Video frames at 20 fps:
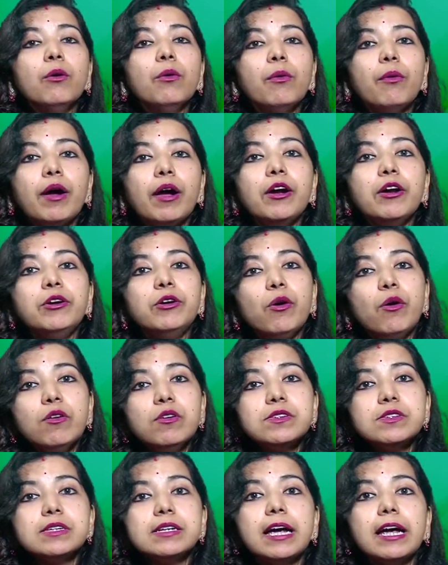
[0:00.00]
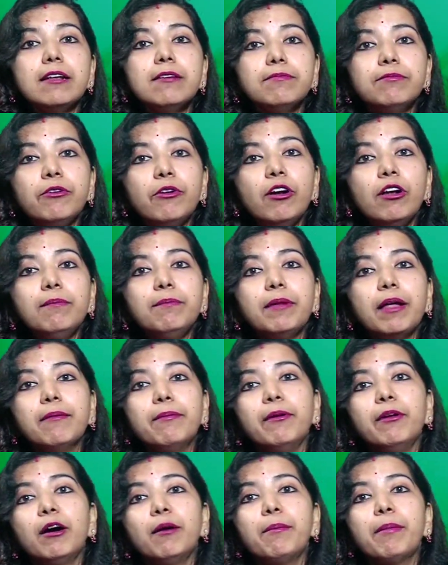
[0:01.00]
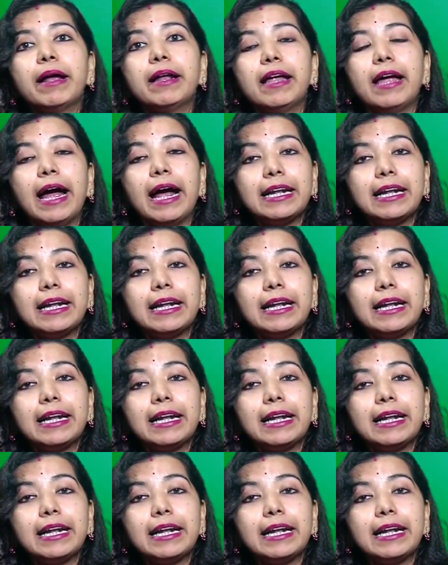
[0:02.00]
where those involved develop an